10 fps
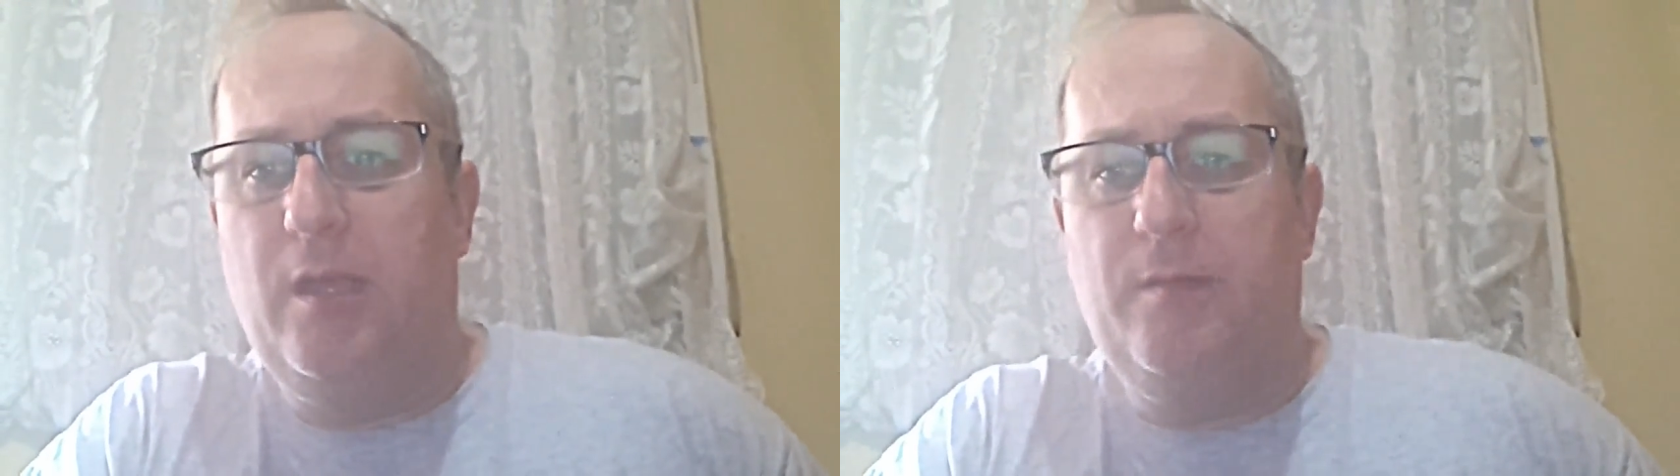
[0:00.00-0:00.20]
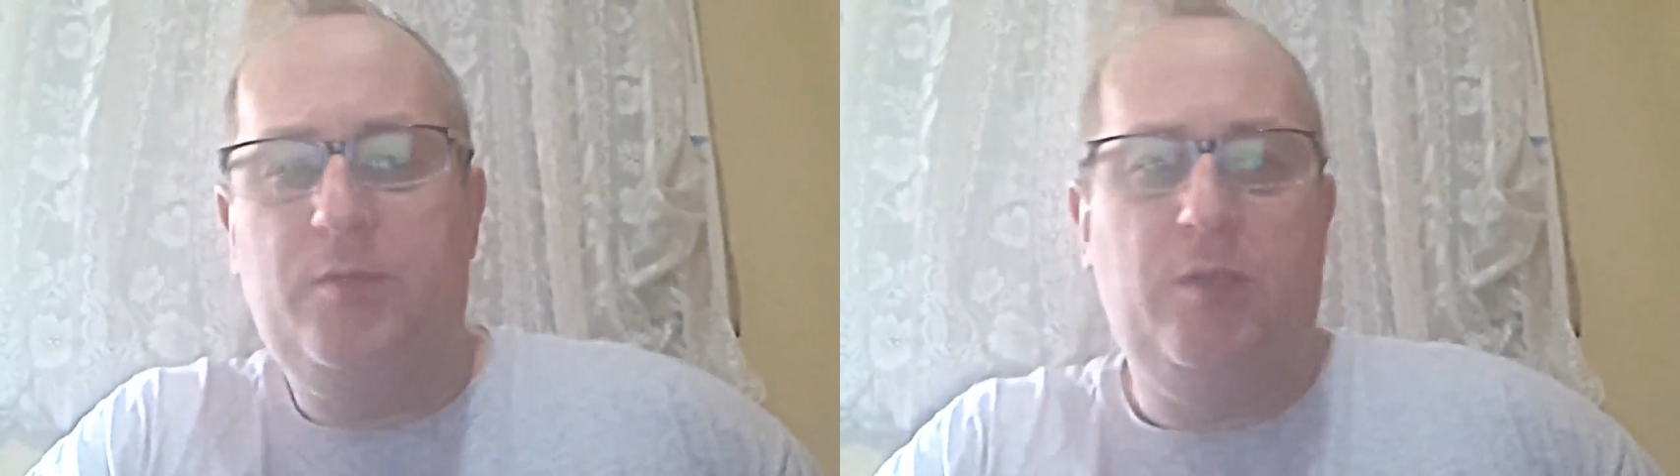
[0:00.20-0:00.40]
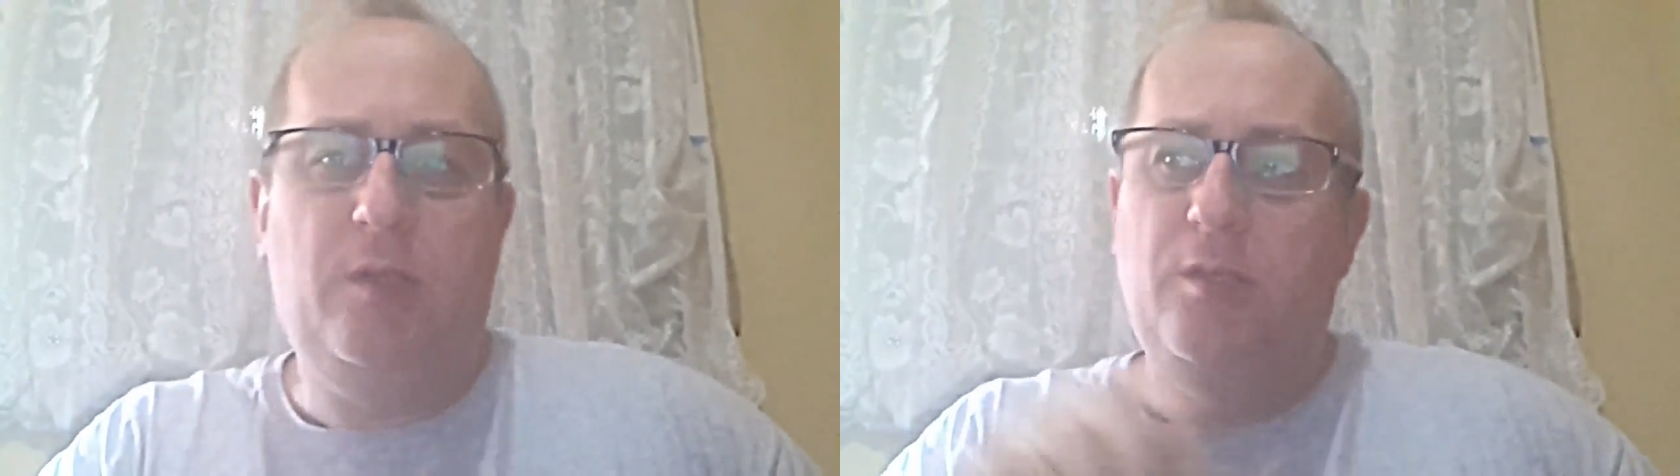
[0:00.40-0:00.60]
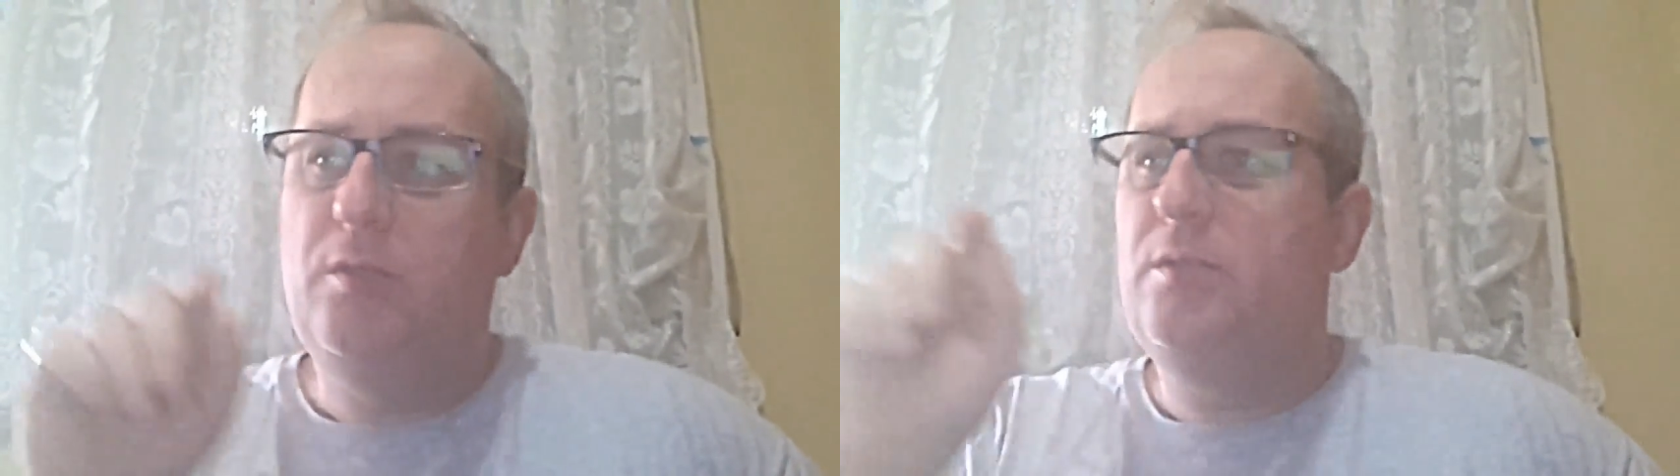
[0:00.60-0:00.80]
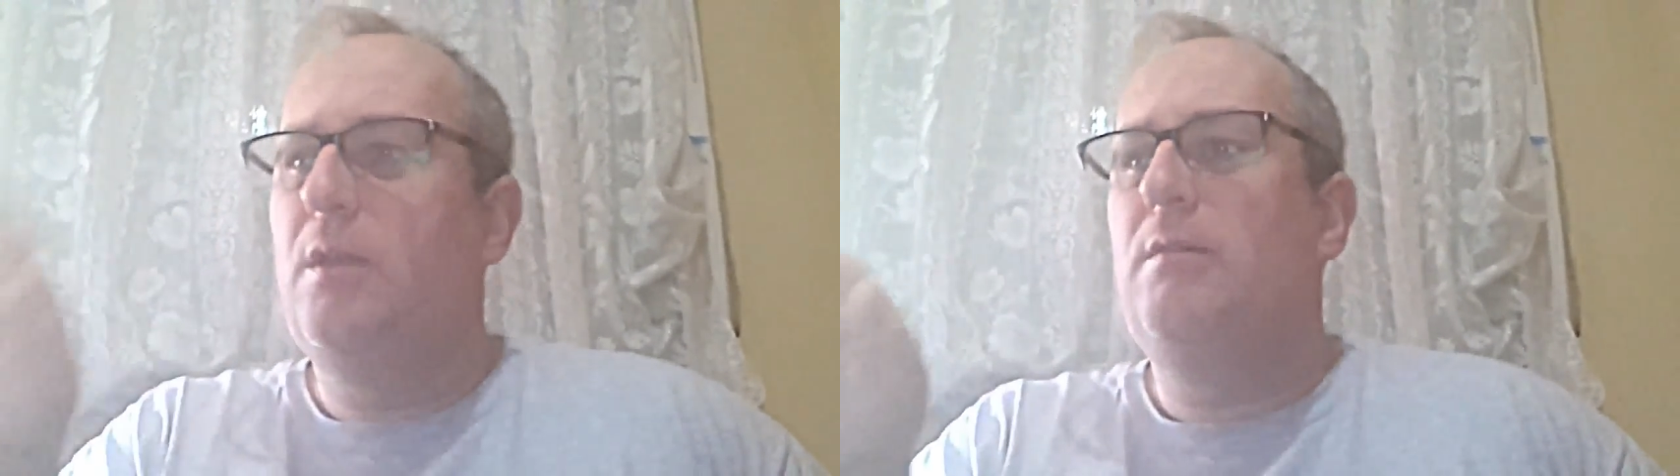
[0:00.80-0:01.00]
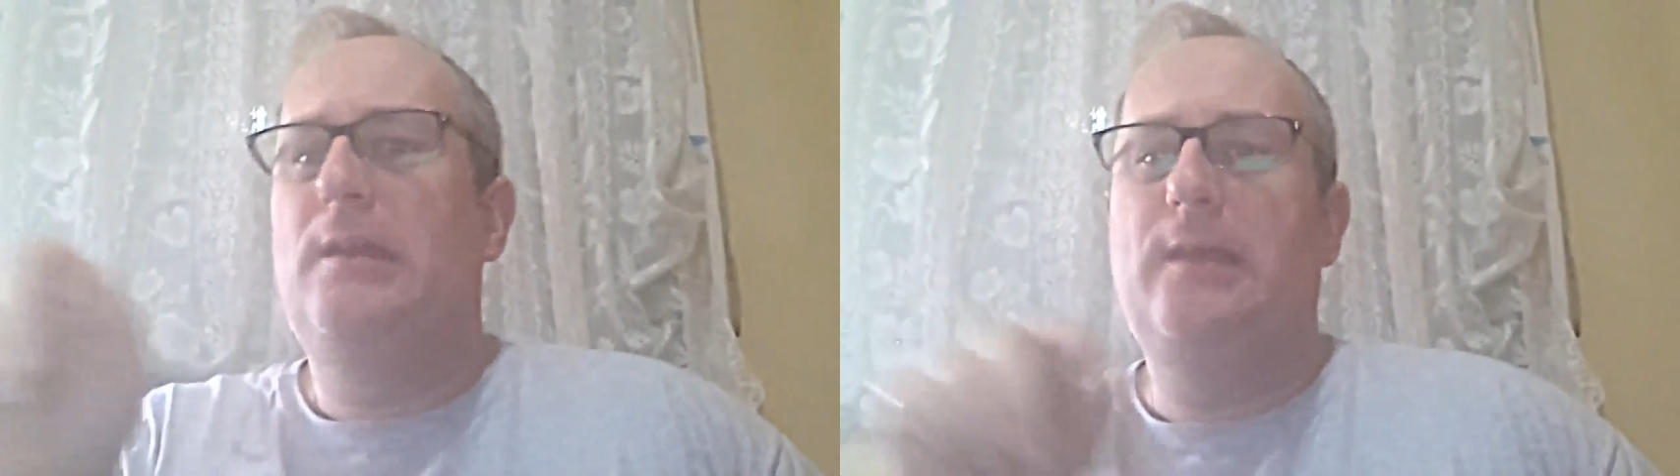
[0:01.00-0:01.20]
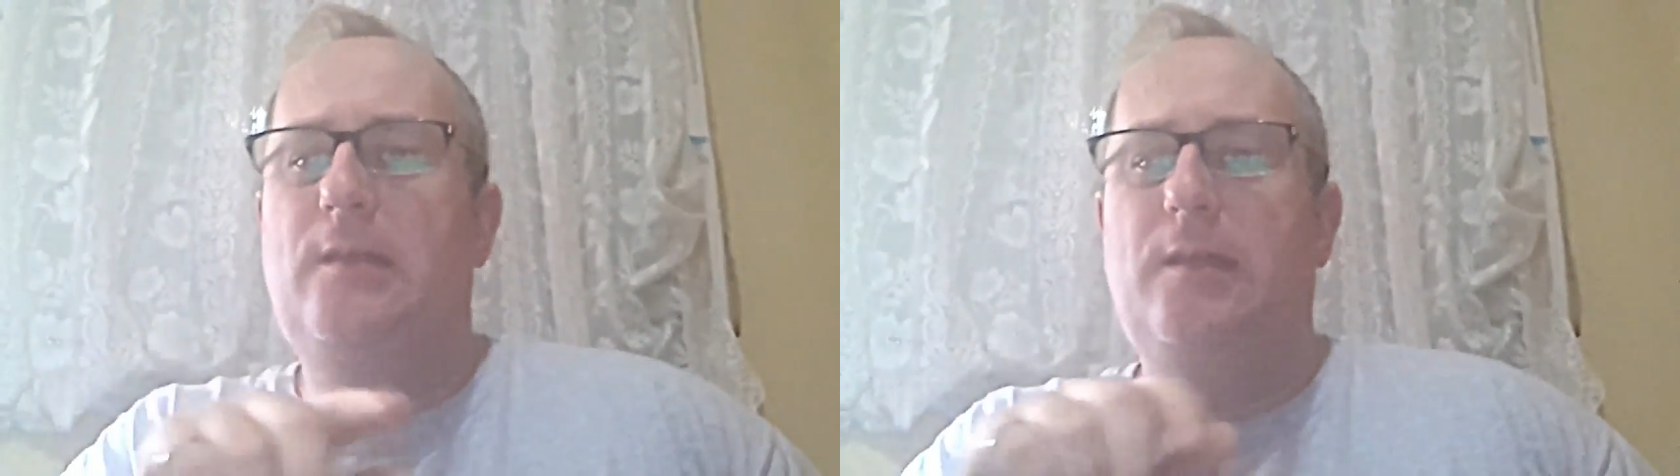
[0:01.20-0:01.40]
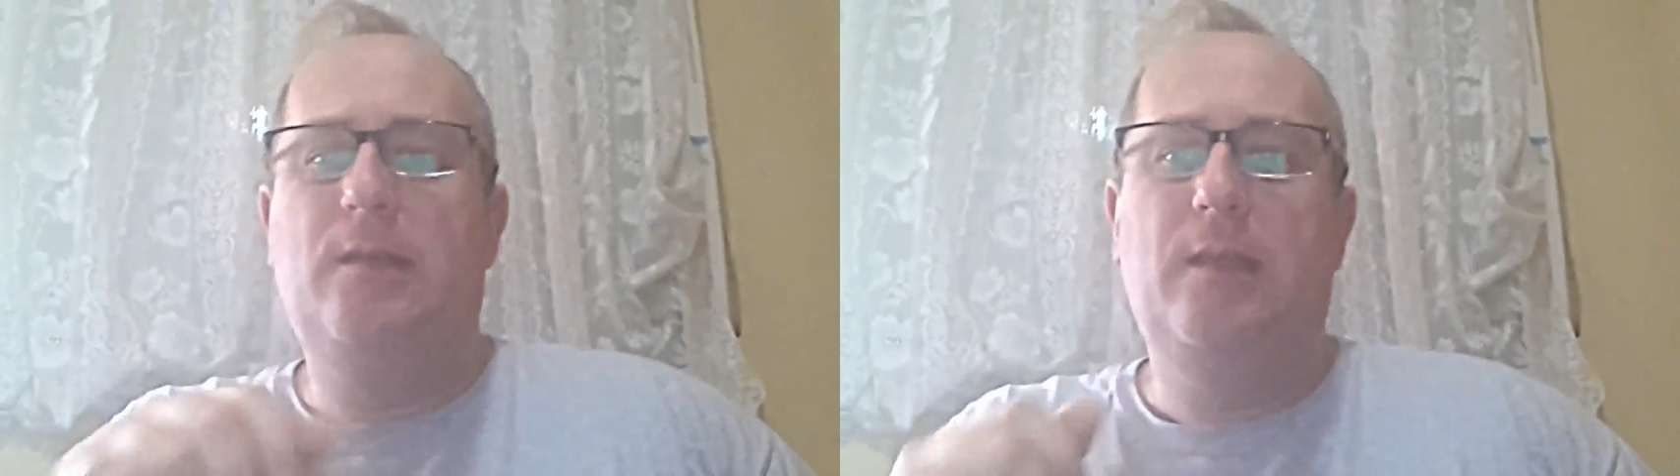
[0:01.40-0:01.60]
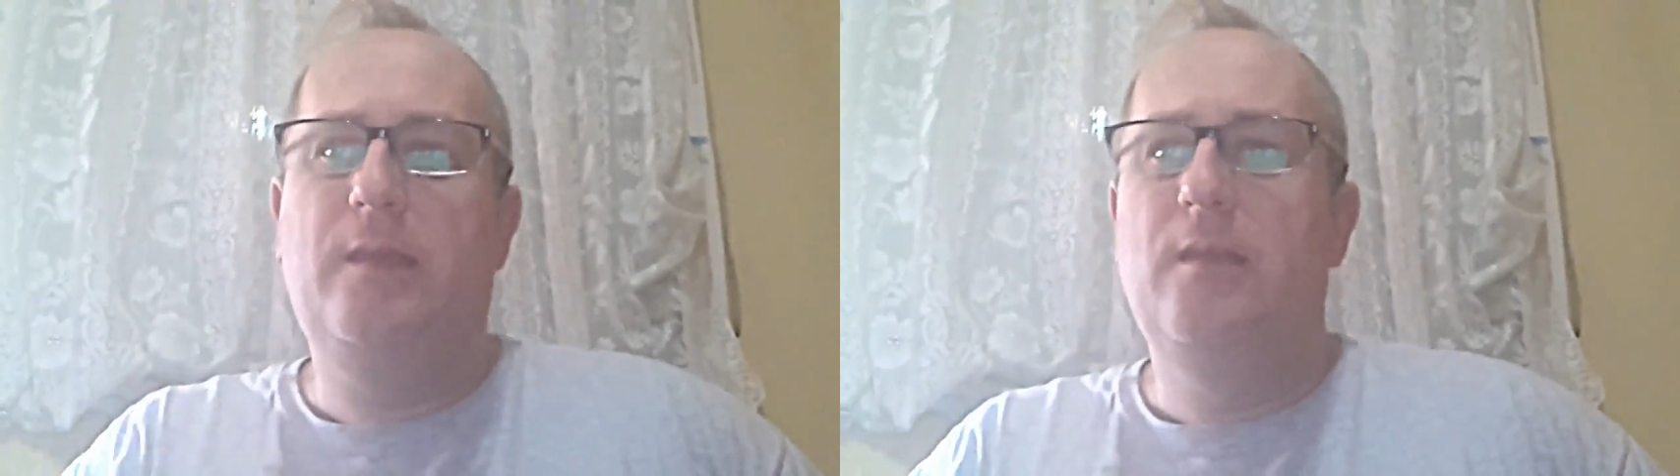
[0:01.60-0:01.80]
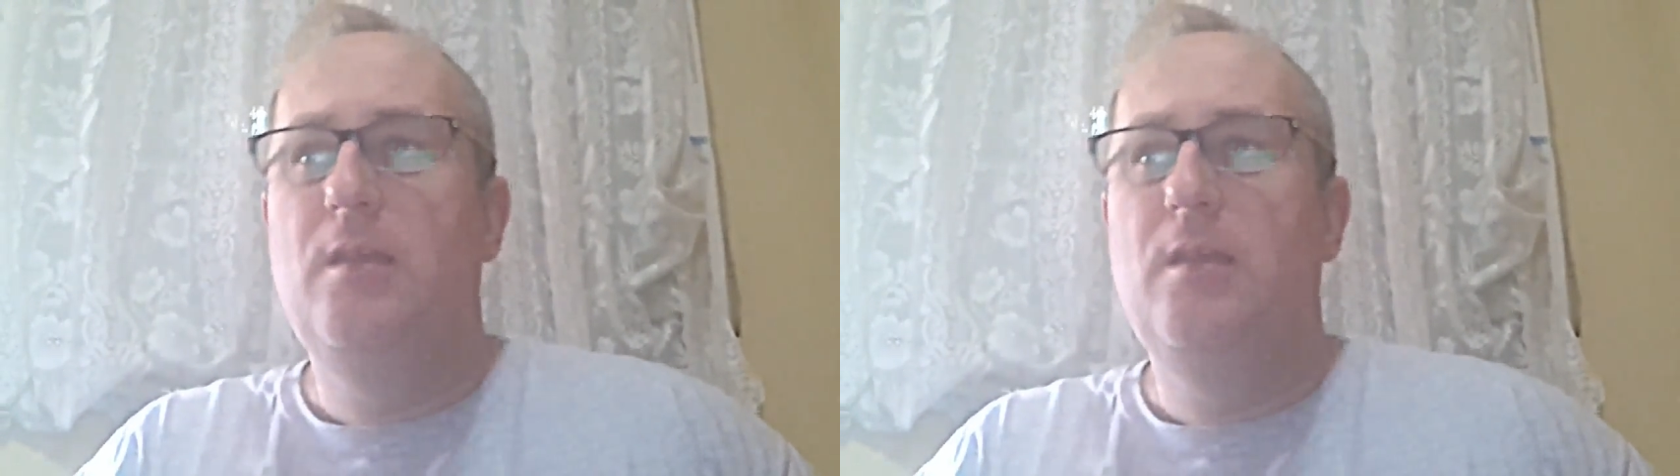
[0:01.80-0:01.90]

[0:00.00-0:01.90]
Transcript: up so you can just go click, click, click,